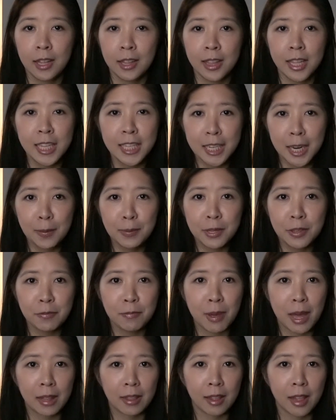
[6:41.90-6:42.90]
These types of
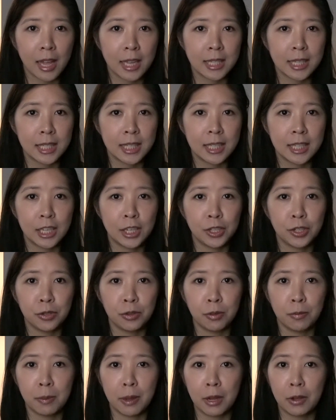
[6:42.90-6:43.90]
math classes teach
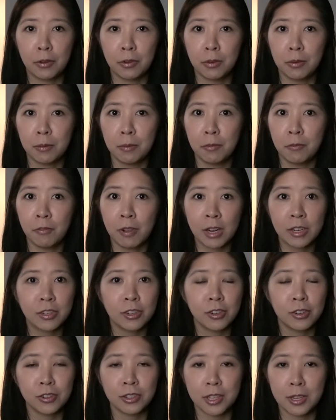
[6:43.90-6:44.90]
you about
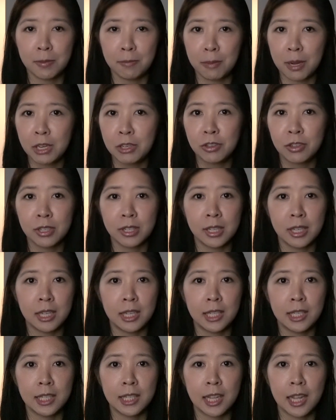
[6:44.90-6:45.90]
vectors and
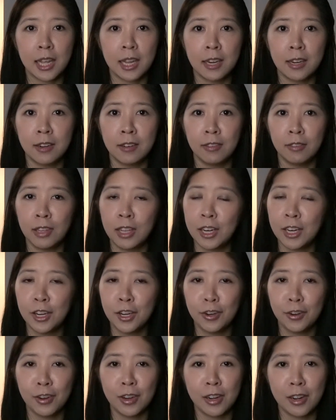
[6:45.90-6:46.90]
matrices and
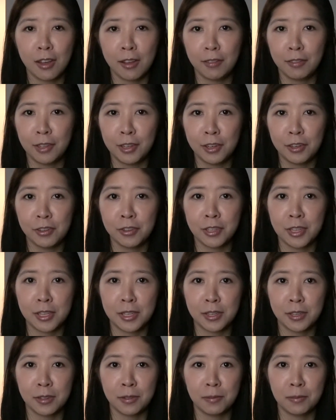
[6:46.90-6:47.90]
linear and nonlinear
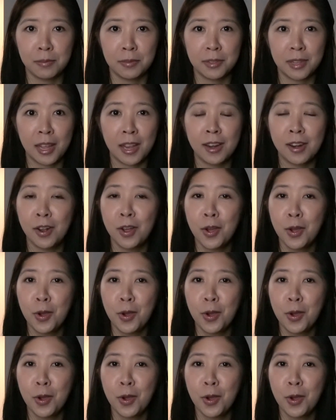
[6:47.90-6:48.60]
systems and